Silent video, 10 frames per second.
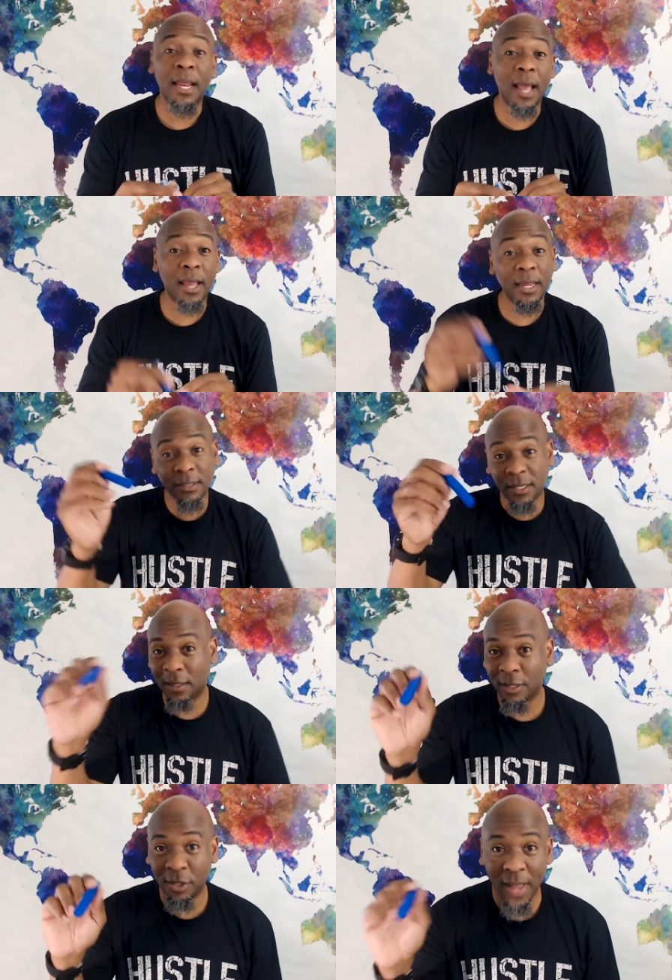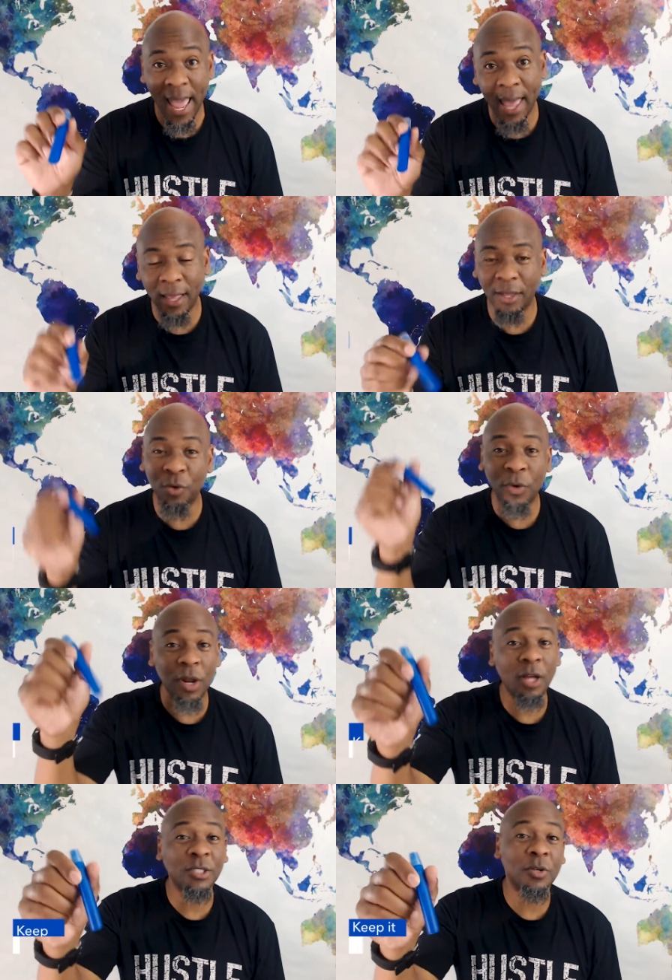Now here's a little hack. You
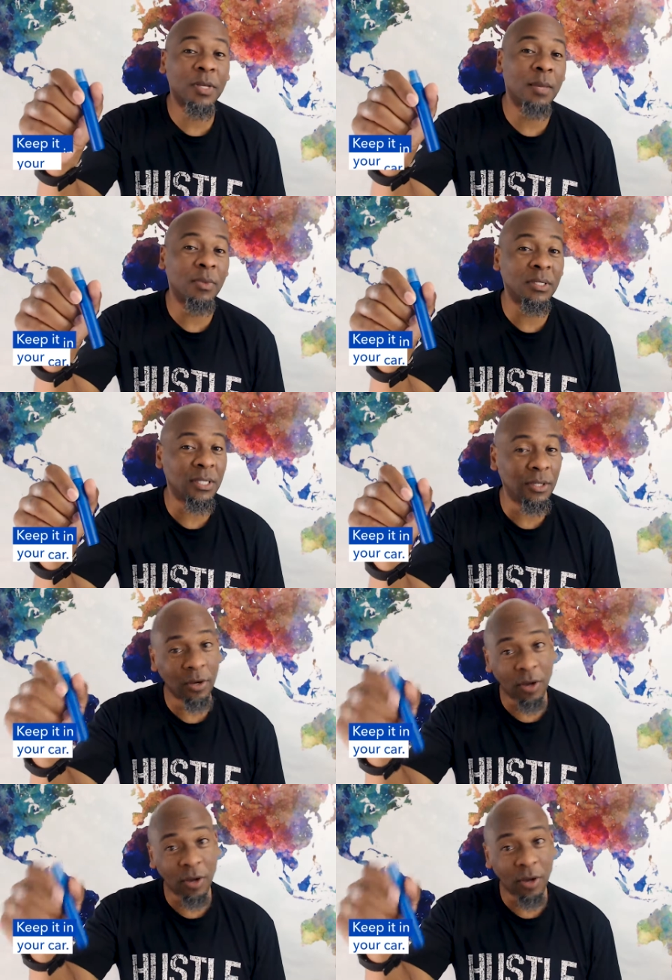can also keep this in your